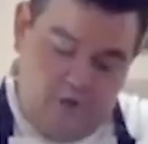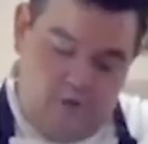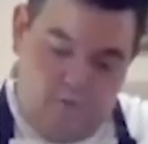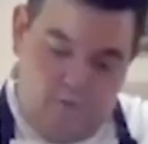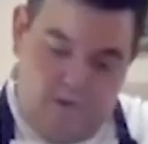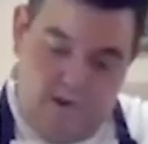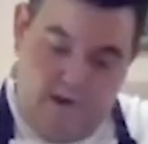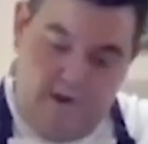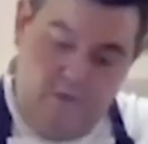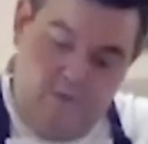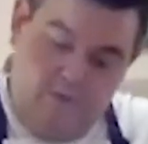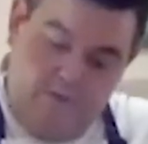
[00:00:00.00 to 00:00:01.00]
We're now
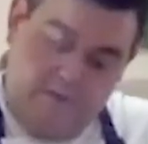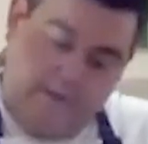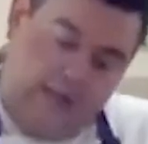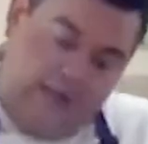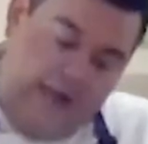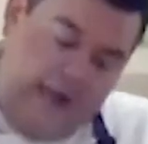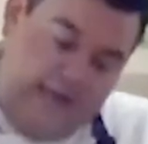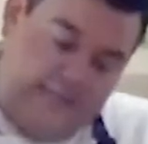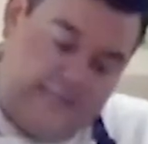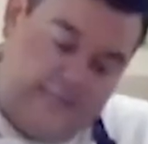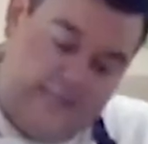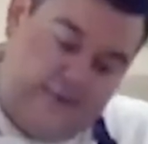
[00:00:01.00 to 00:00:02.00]
just going to add
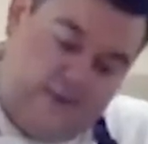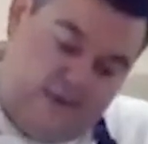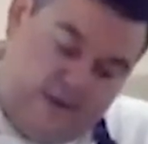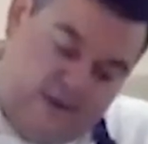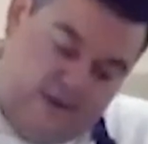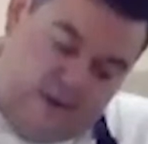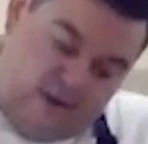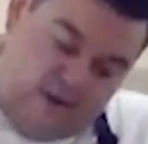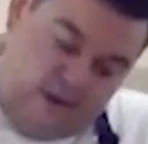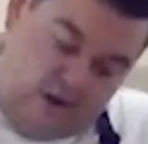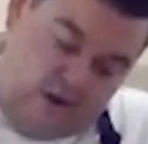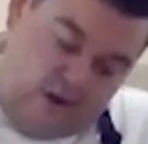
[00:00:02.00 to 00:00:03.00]
in
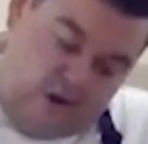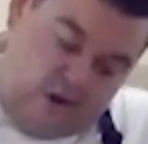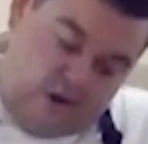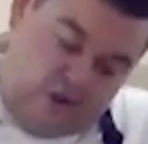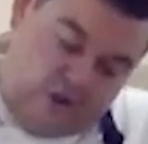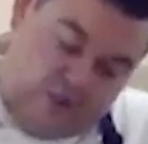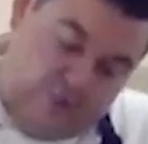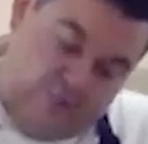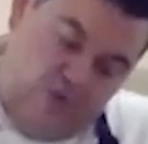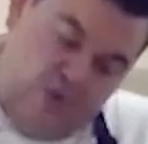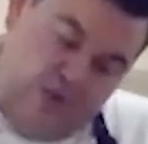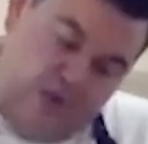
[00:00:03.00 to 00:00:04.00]
our snipped
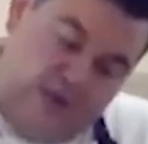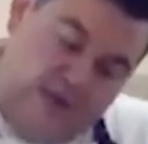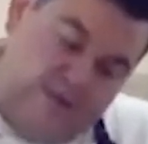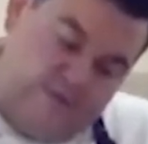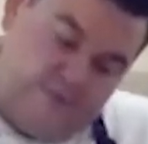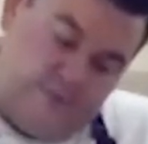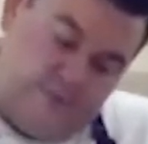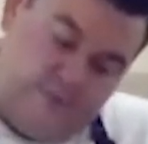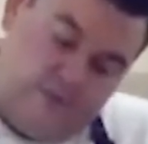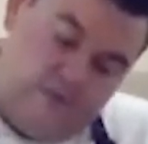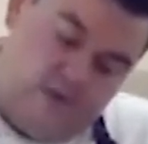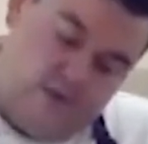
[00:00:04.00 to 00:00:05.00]
chives
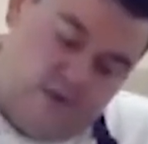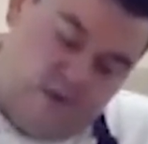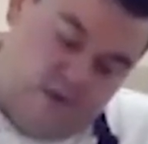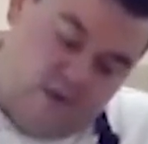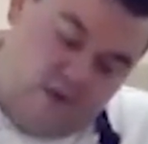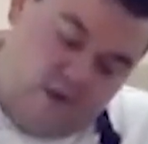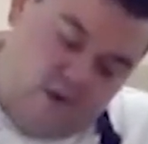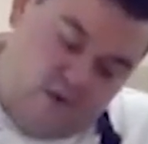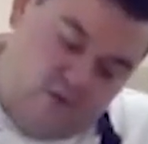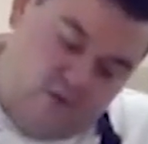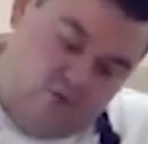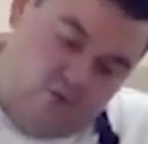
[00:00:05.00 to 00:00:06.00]

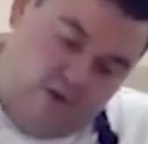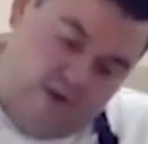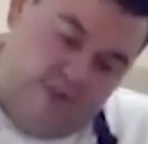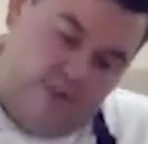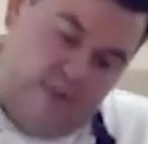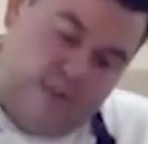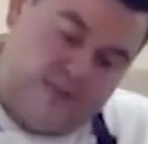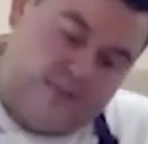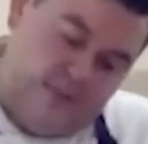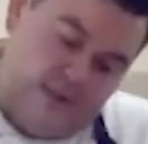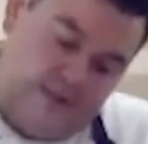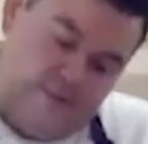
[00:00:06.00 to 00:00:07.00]
right at the last
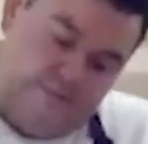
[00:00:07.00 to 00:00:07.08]
minute.